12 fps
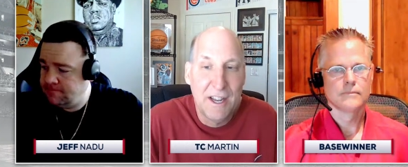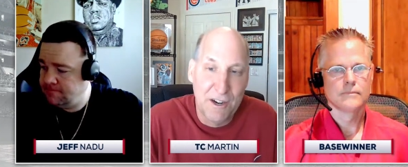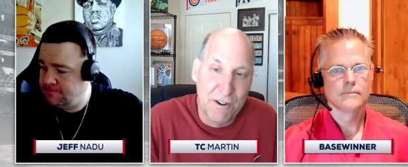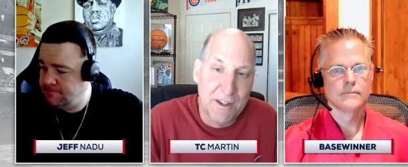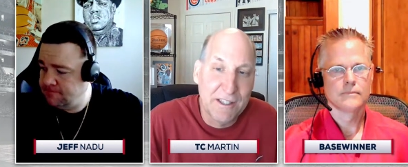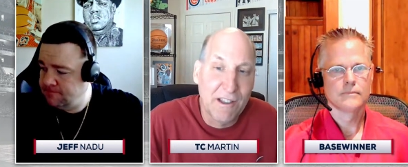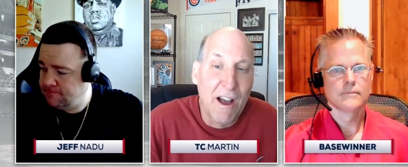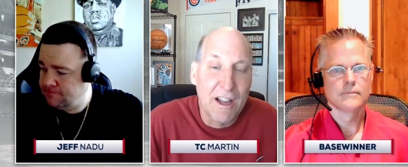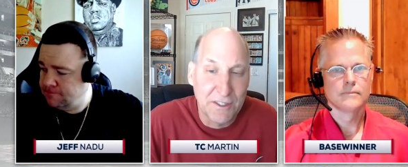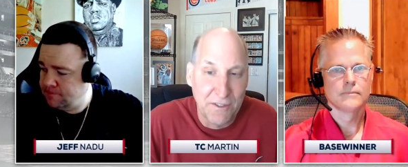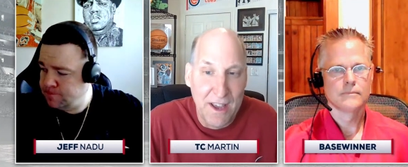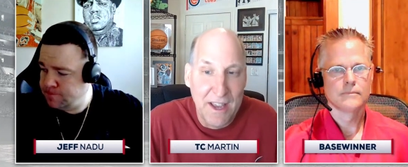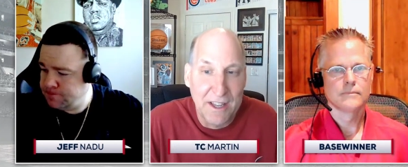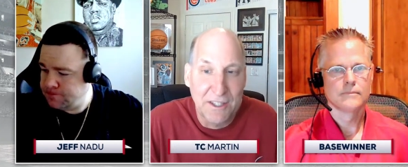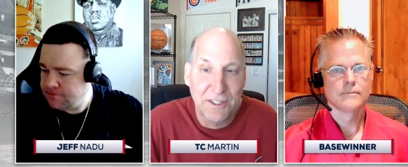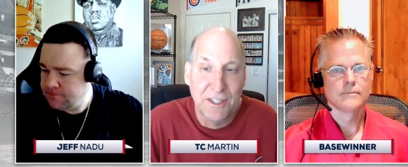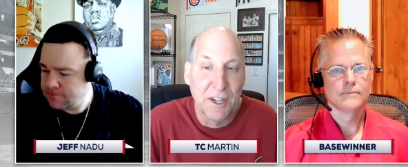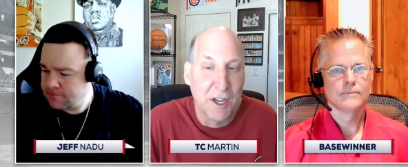Speaker 1: here in Las
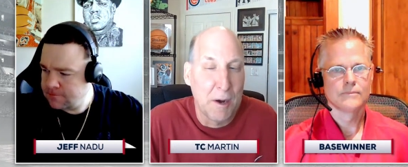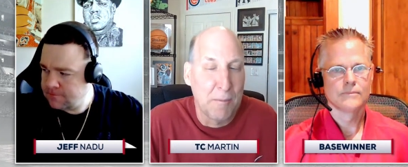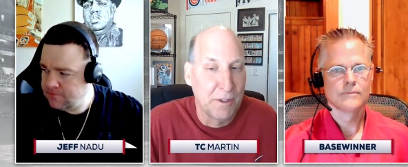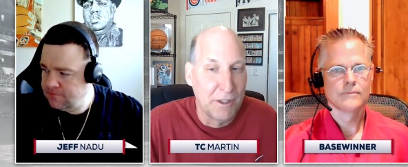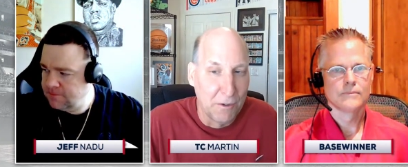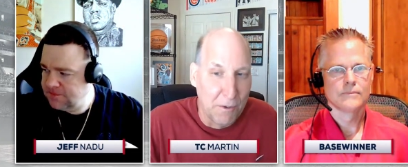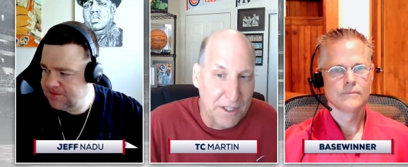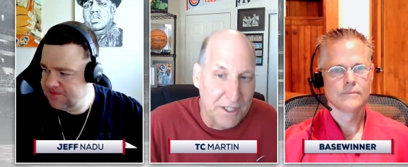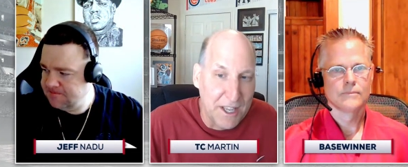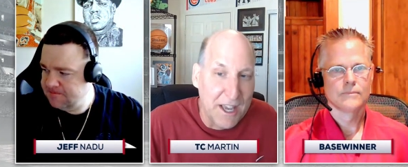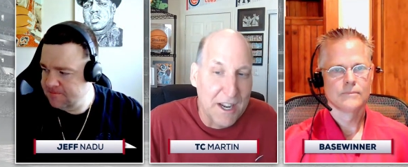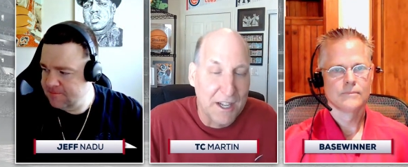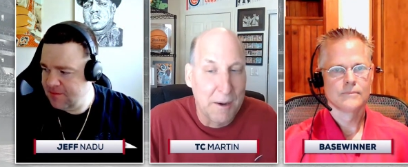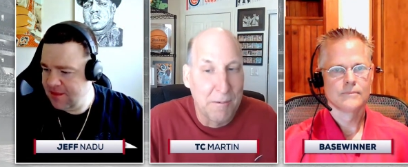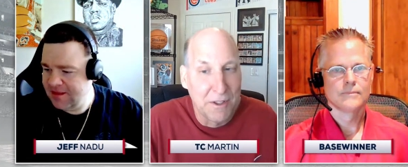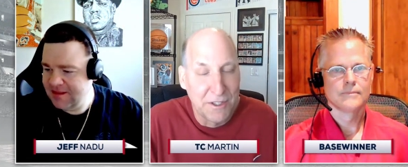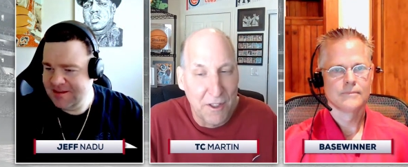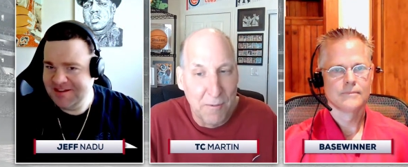Vegas and a couple in Louisiana, a
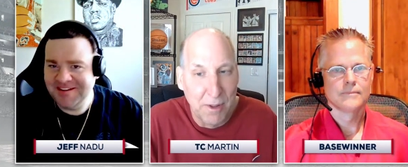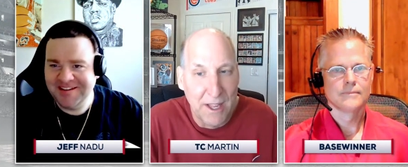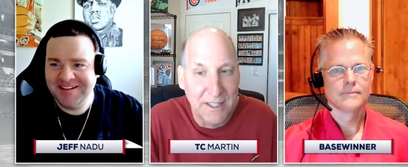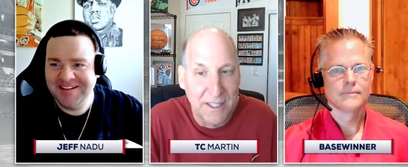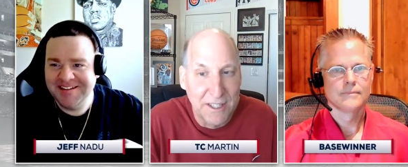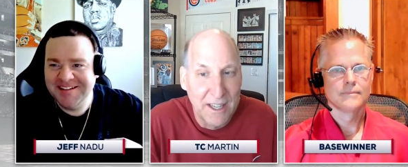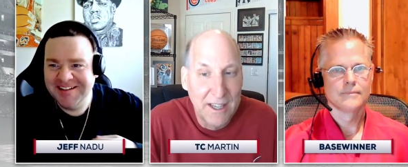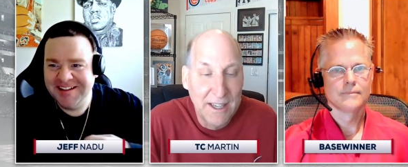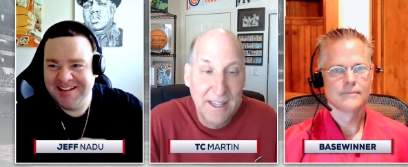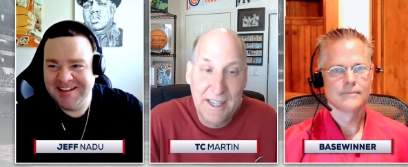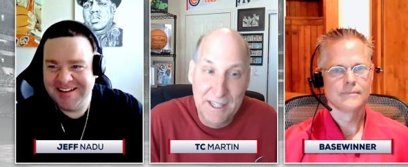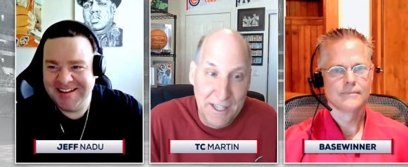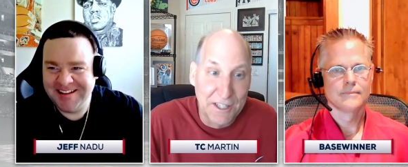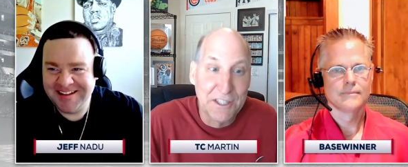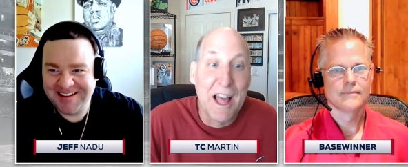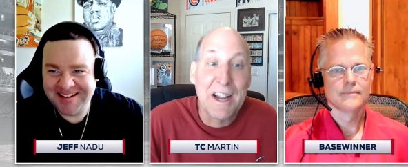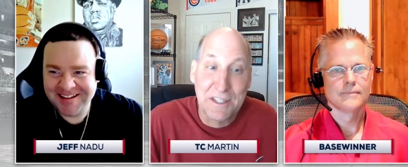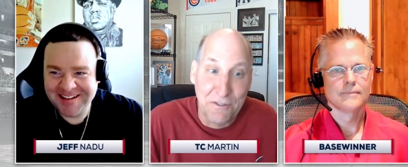couple of these other places. He
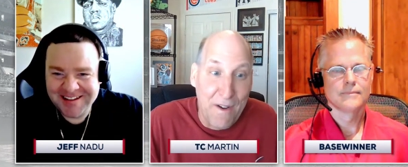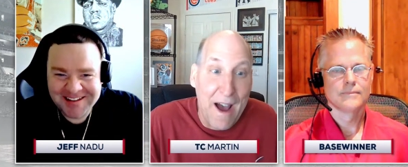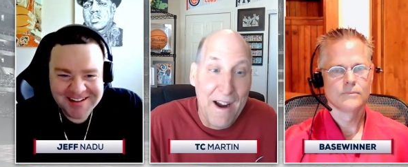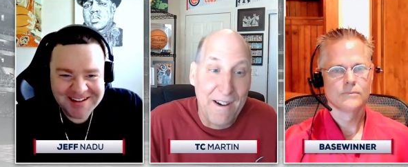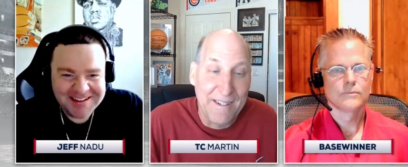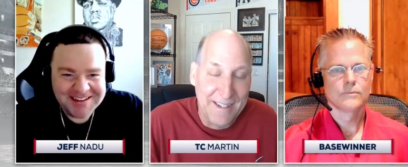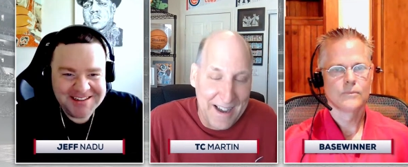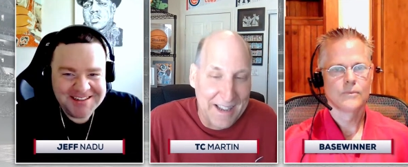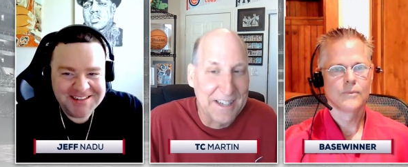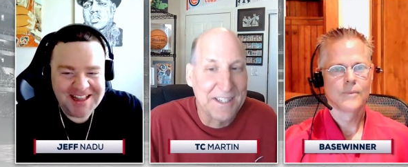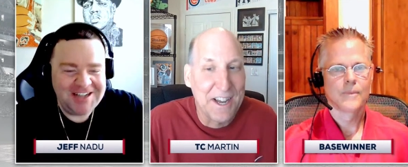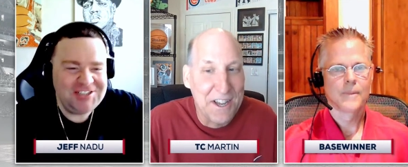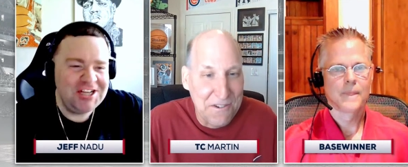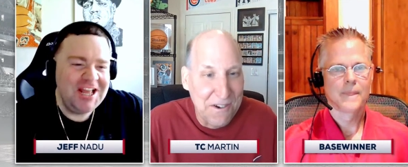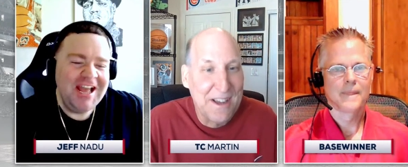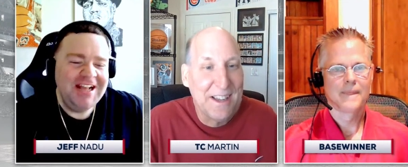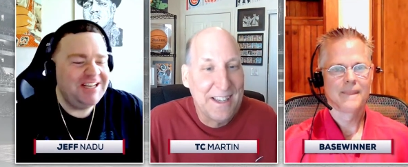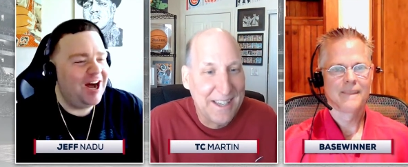does like to fire. I can
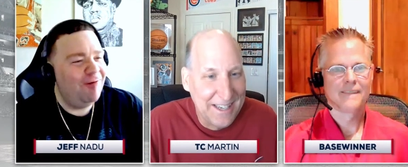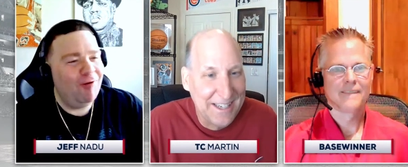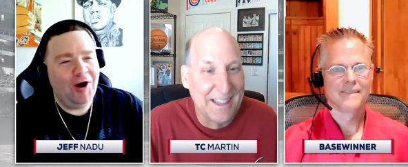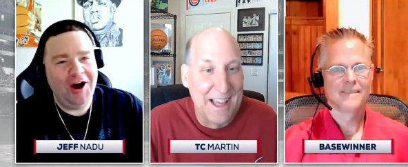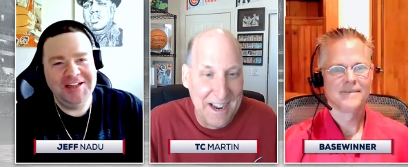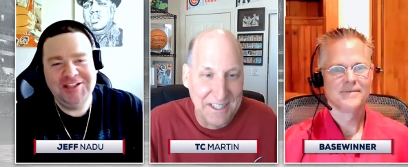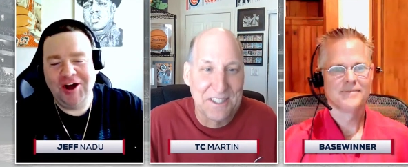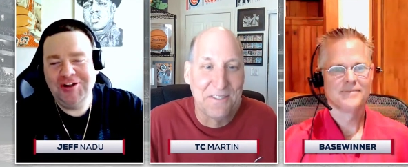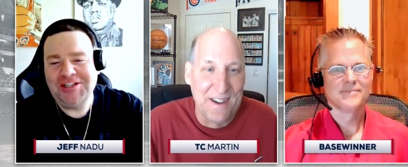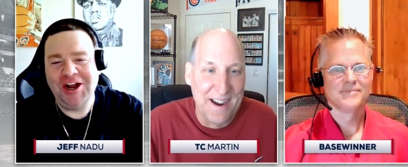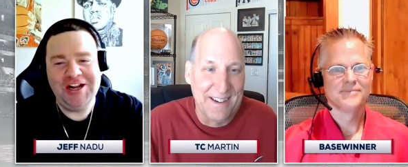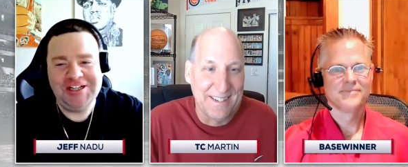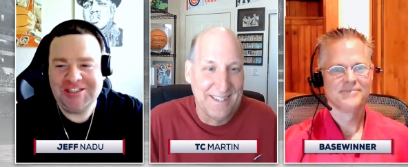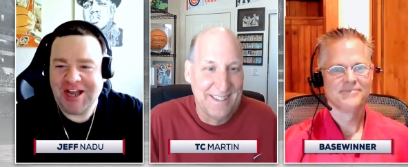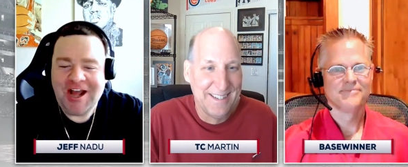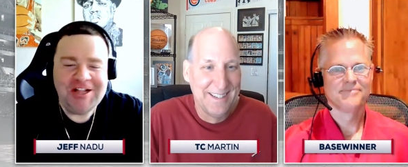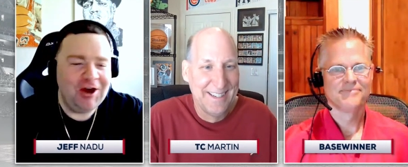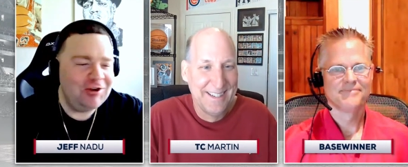
Speaker 2: come on. Don't try
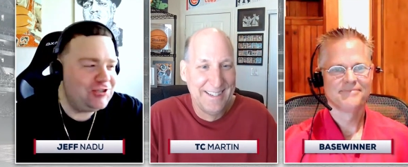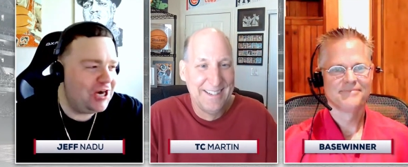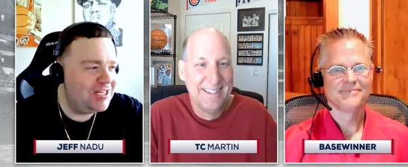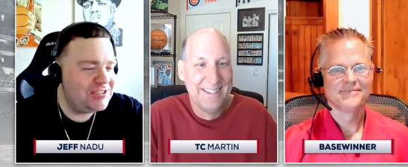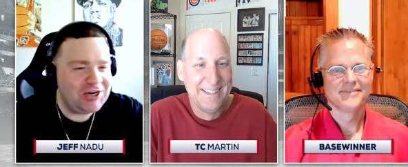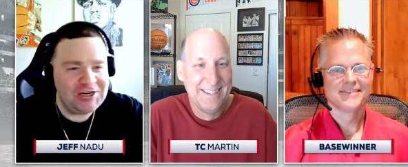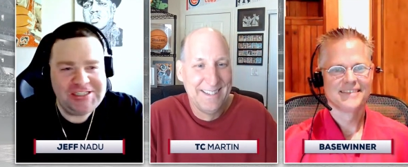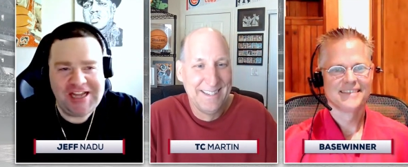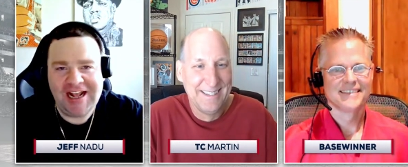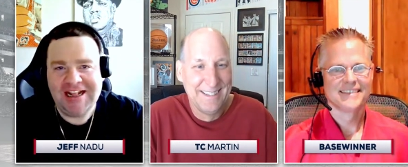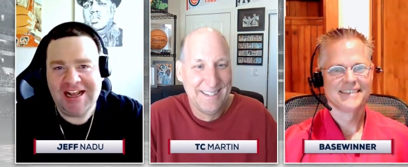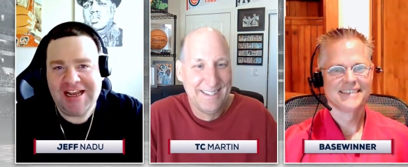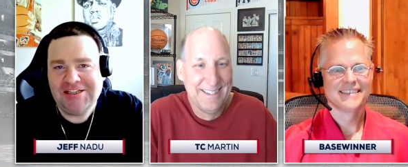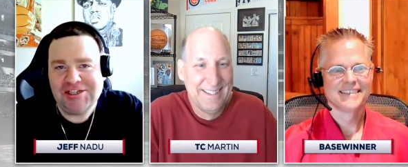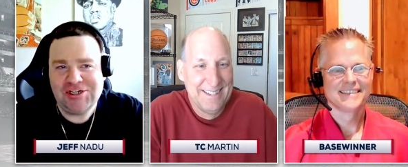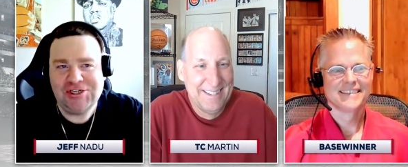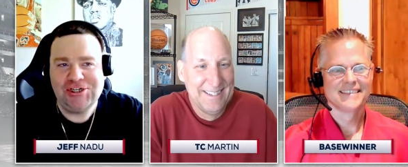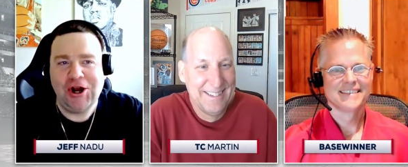to start saying that he's
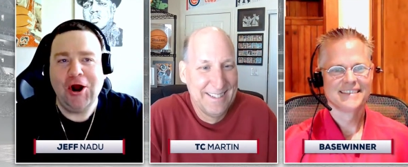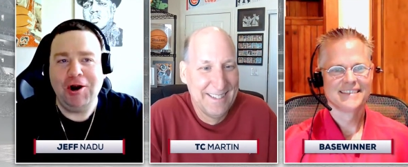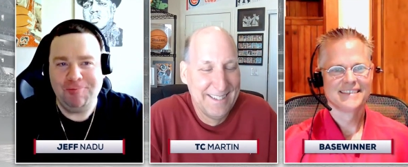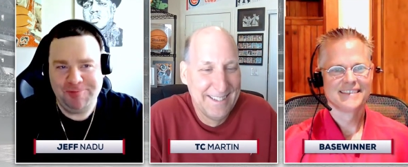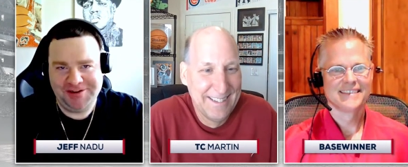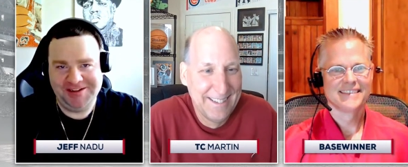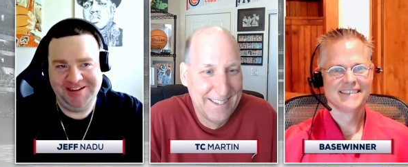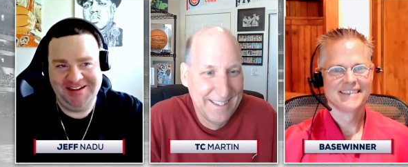a sharp.